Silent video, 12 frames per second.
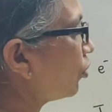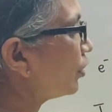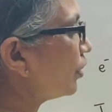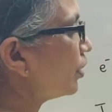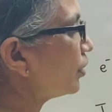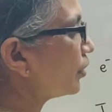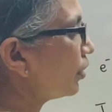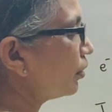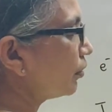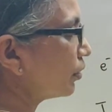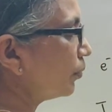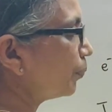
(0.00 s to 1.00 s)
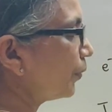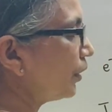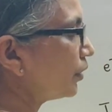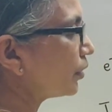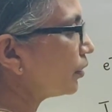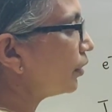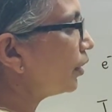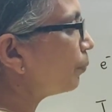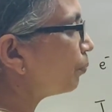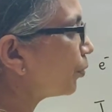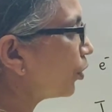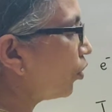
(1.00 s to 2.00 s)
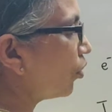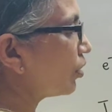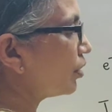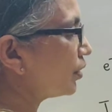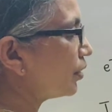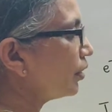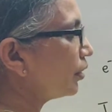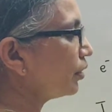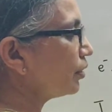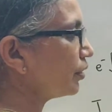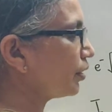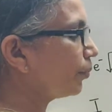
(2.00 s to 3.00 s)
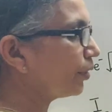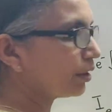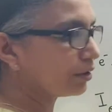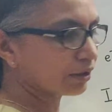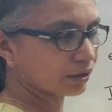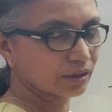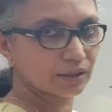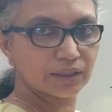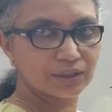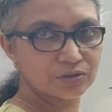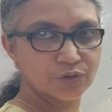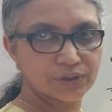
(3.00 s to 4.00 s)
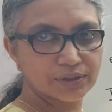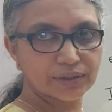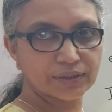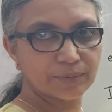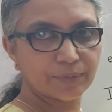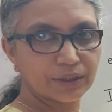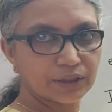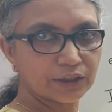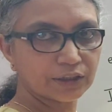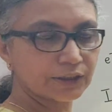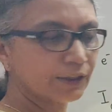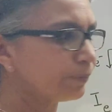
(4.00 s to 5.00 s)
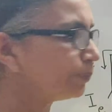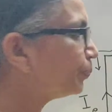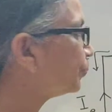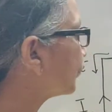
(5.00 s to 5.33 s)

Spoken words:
drawn is a completely pure silicon semiconductor, intrinsic semiconductor.